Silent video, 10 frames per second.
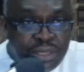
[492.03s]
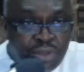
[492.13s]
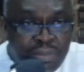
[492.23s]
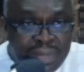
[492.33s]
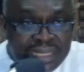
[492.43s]

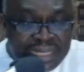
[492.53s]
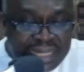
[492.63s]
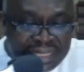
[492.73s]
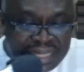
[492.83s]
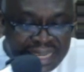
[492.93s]
raw
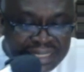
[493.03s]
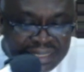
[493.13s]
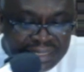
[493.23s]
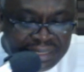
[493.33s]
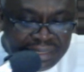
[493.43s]
materials
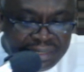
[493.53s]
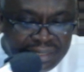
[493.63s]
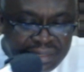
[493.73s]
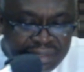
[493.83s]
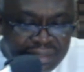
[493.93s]
entity,
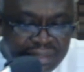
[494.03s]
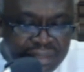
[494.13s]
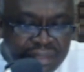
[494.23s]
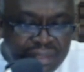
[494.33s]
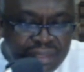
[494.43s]

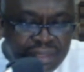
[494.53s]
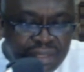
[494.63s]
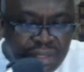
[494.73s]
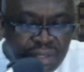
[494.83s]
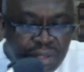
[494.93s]

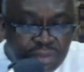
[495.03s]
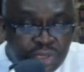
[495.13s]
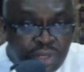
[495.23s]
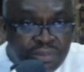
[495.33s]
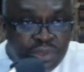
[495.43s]
or
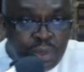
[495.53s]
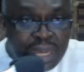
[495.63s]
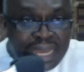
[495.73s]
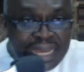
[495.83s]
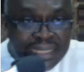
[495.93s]

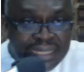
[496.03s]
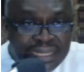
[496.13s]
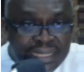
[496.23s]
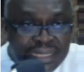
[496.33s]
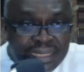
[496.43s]
software
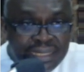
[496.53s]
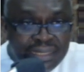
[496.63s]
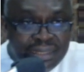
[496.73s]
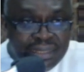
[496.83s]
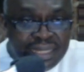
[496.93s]
entity
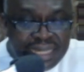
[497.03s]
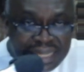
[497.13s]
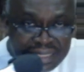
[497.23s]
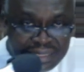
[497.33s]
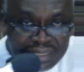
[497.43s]
in
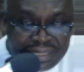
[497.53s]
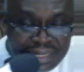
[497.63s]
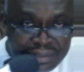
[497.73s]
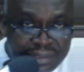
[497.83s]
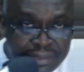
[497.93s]

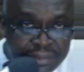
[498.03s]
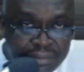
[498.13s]
existence.